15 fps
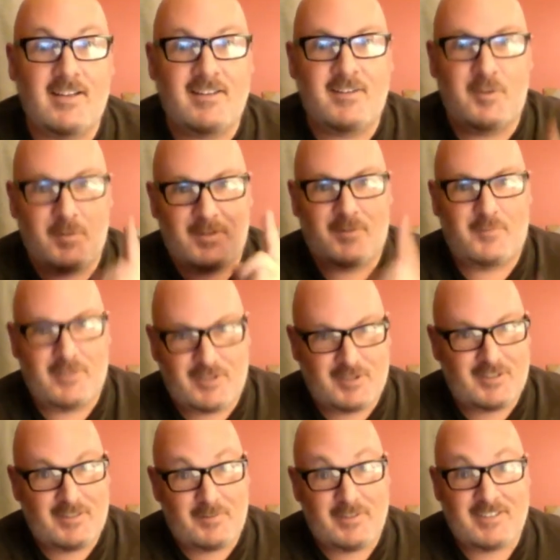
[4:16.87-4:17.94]
you had originally
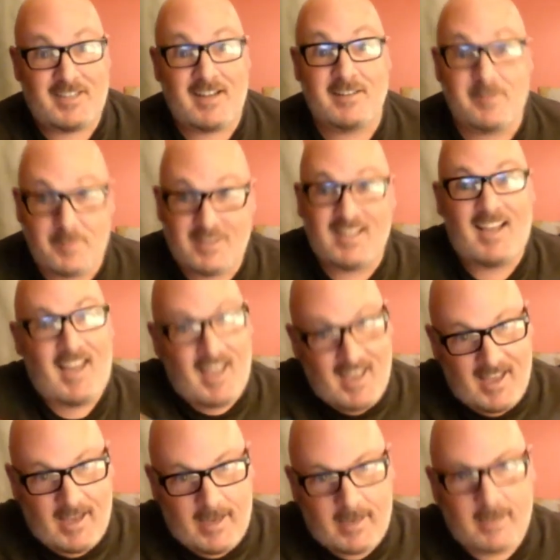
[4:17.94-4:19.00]
reached out to me like,
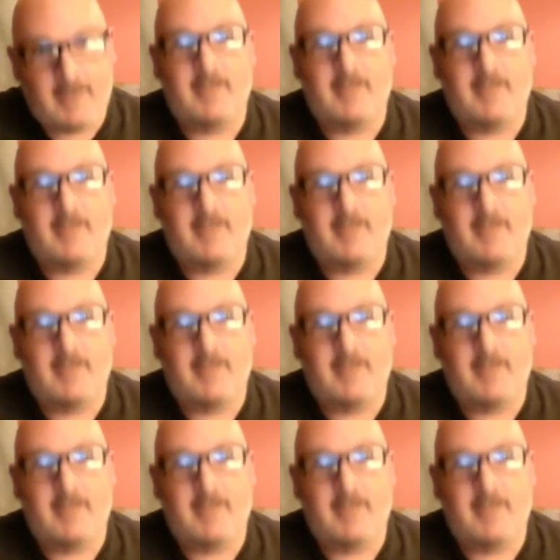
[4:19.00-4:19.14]
hey,